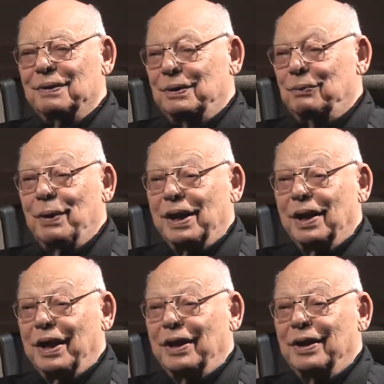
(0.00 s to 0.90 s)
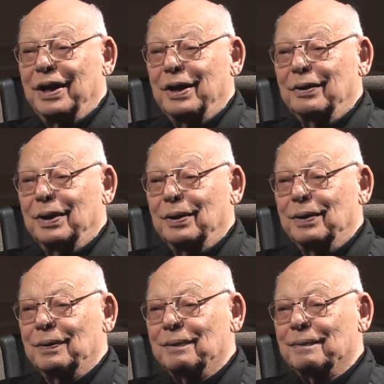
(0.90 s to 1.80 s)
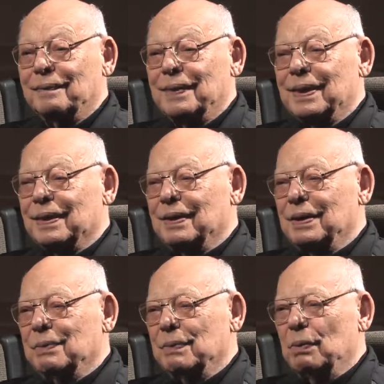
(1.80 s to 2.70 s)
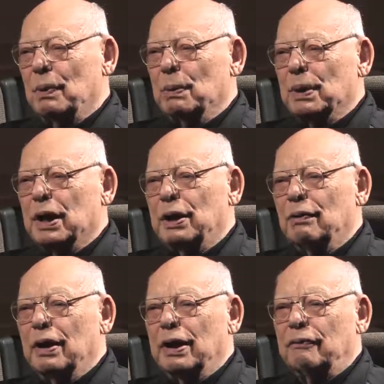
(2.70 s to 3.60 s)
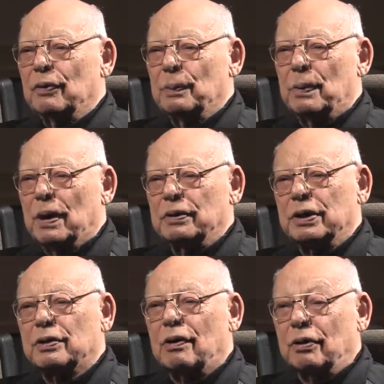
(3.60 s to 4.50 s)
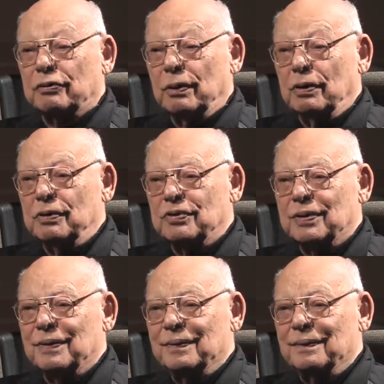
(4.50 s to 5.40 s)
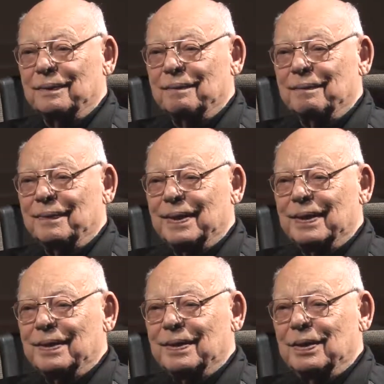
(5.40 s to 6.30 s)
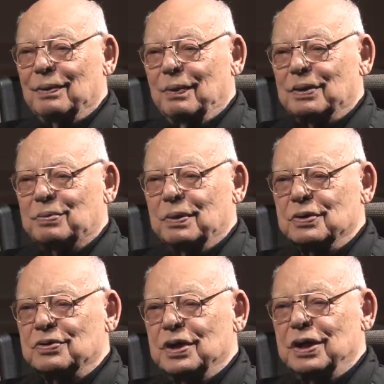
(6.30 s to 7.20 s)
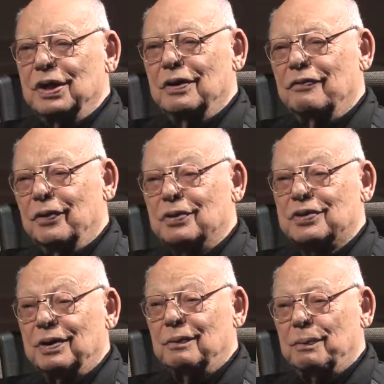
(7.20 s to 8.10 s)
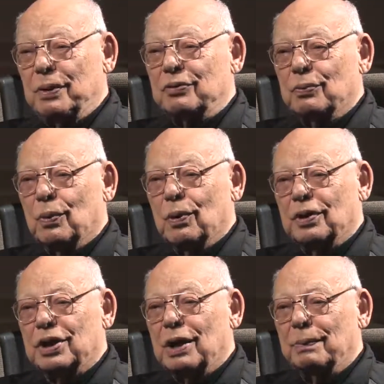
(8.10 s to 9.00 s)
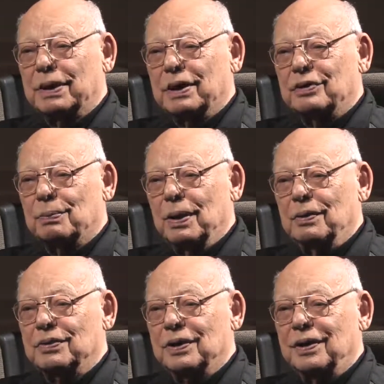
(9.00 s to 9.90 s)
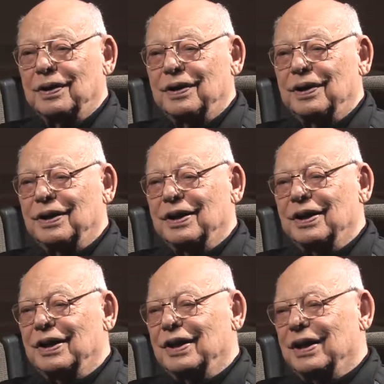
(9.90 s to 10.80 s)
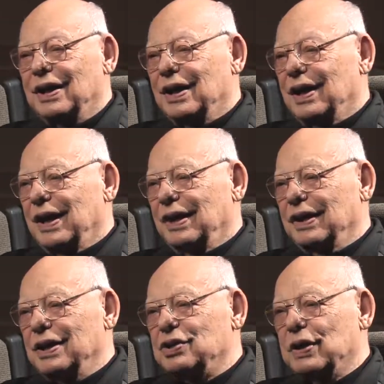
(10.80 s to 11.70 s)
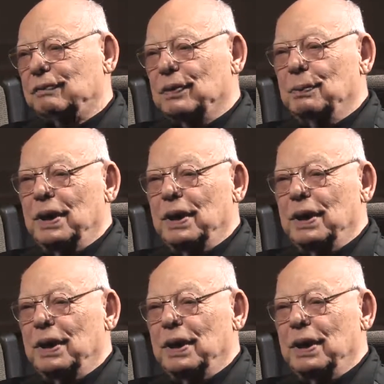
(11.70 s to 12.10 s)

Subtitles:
as we landed down there. But we were getting ready for Project Crossroads, which was the first post-war atomic explosion. And they shifted